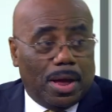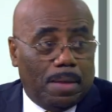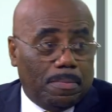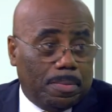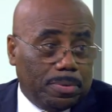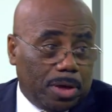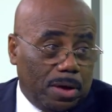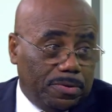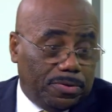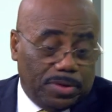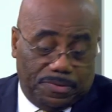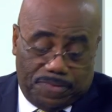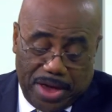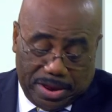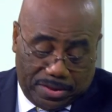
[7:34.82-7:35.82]
I'm going to go to.
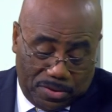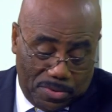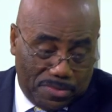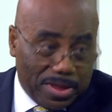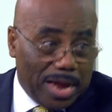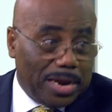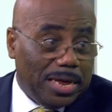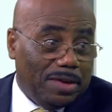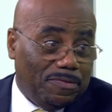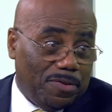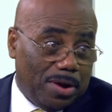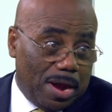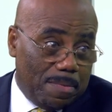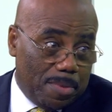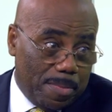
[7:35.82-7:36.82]
In fact, as soon as I leave
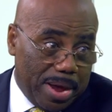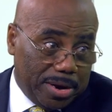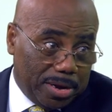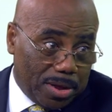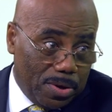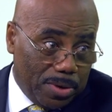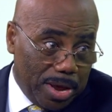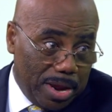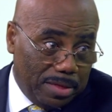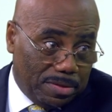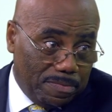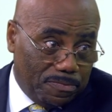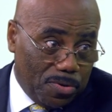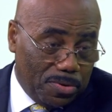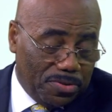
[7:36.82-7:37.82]
here, I'm about to go get in
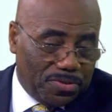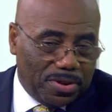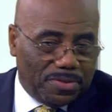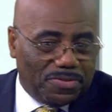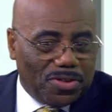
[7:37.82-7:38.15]
some foolishness.